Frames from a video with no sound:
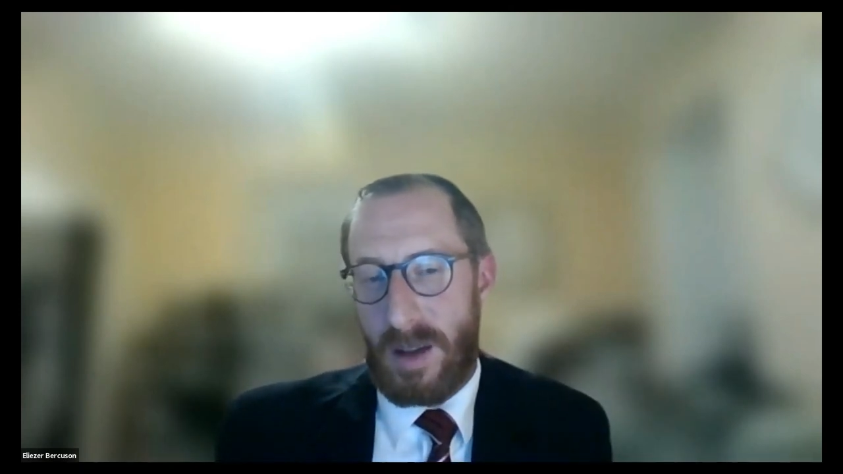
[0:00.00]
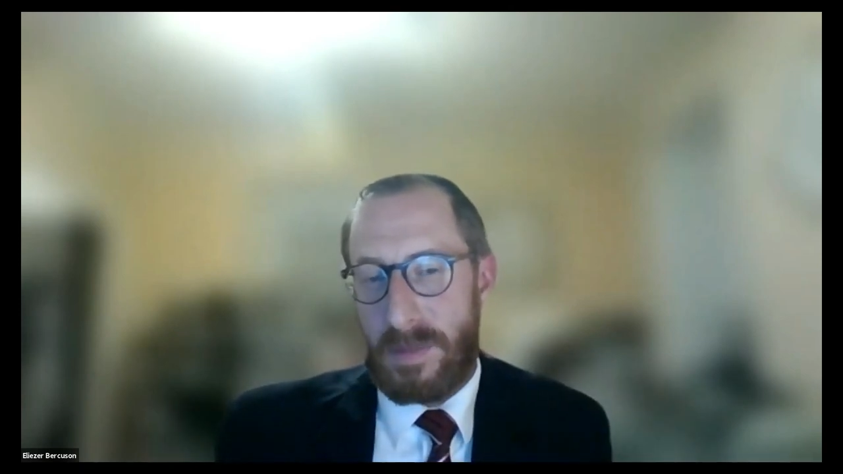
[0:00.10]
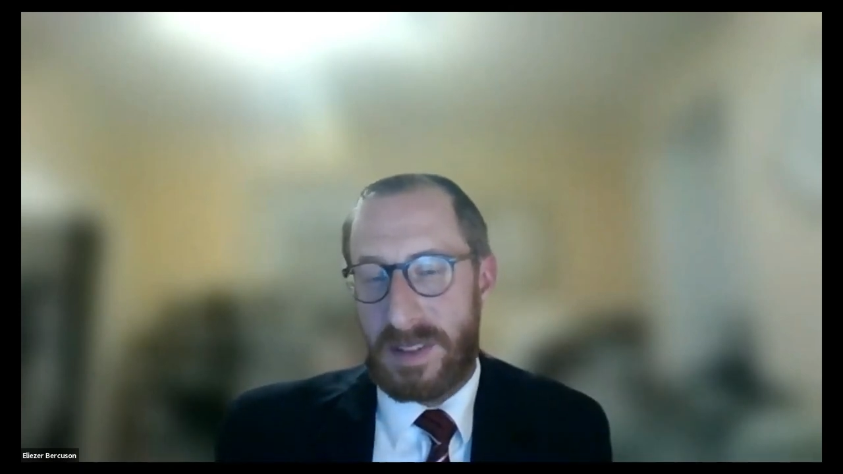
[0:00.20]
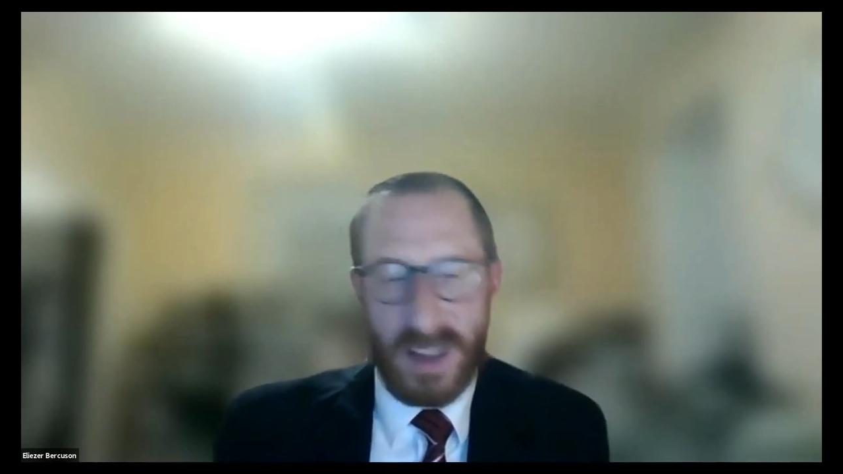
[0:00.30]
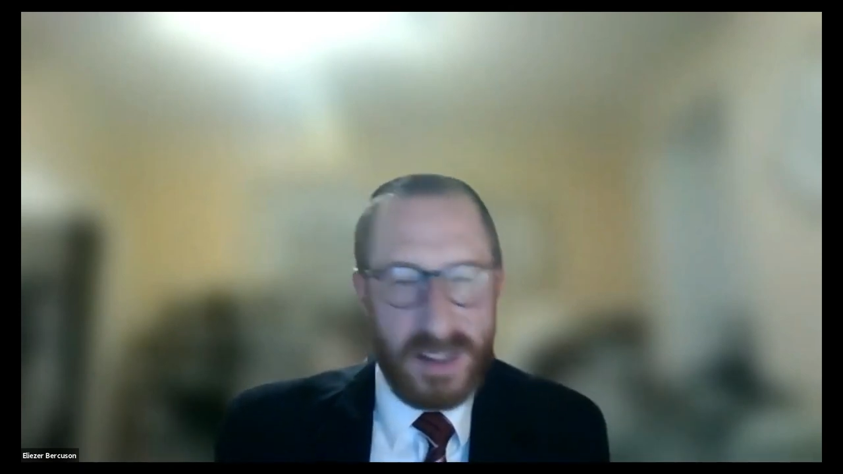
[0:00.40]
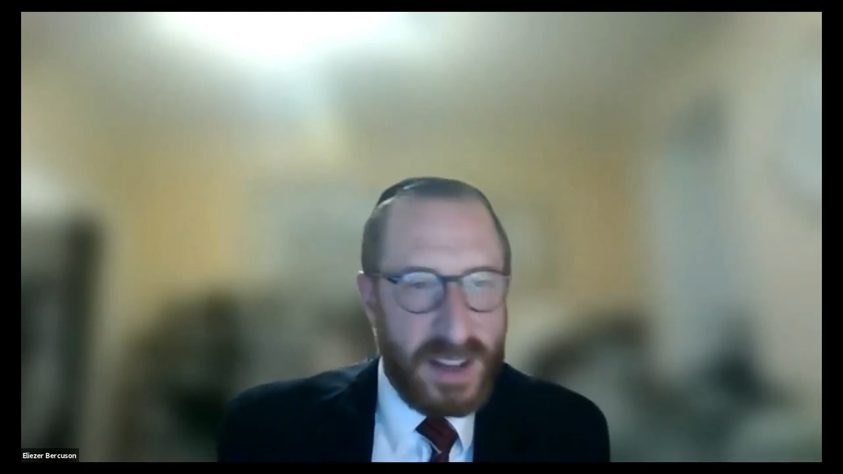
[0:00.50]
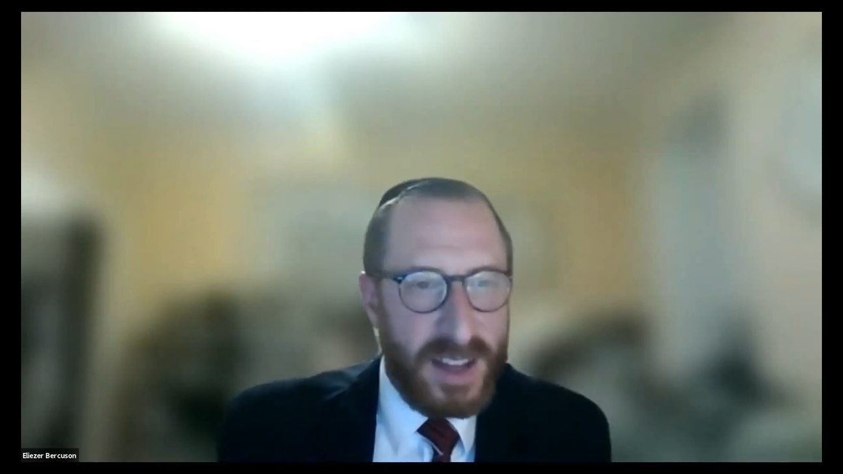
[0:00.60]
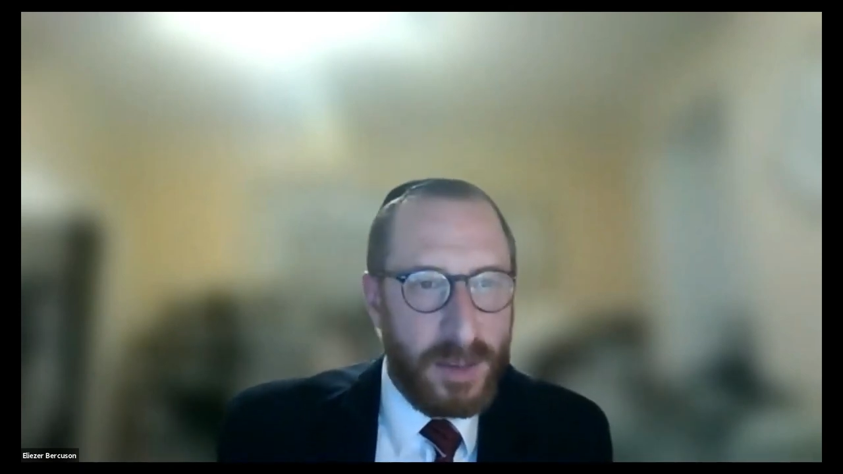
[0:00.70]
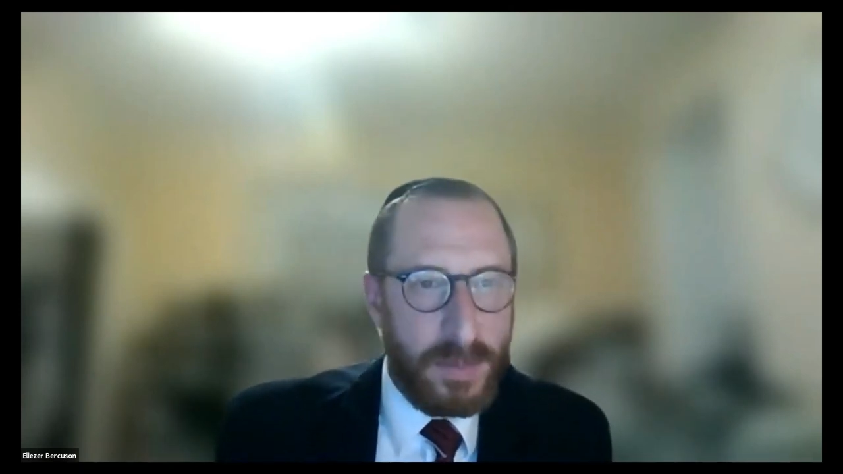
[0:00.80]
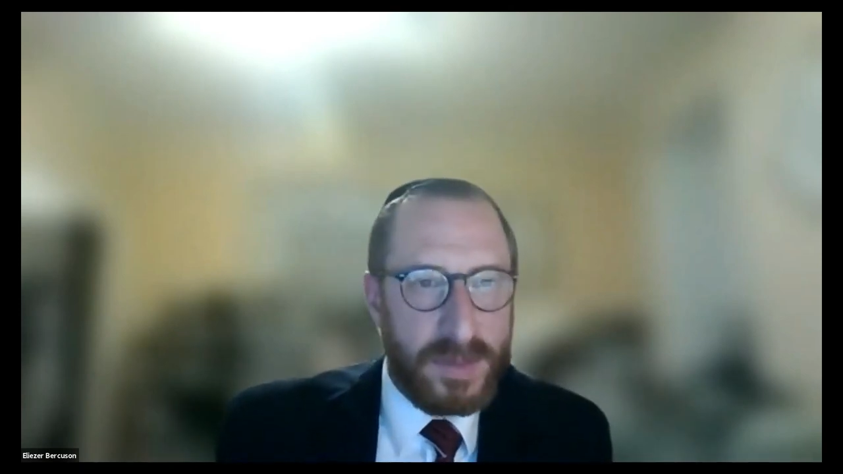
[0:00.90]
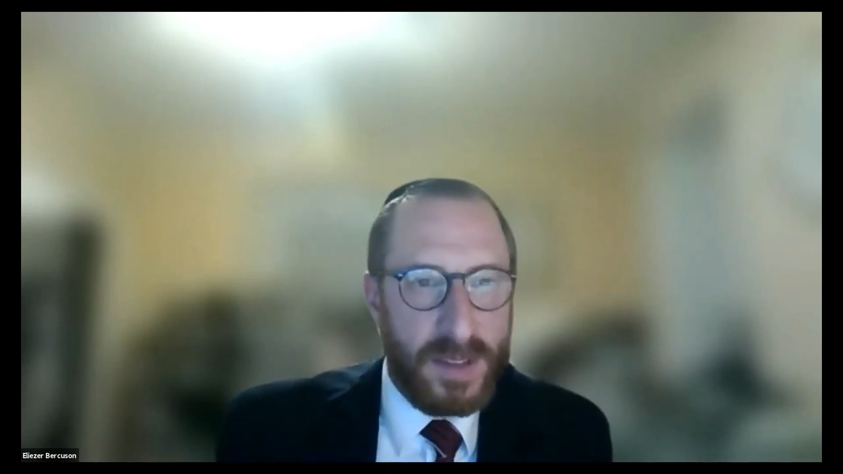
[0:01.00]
Does that help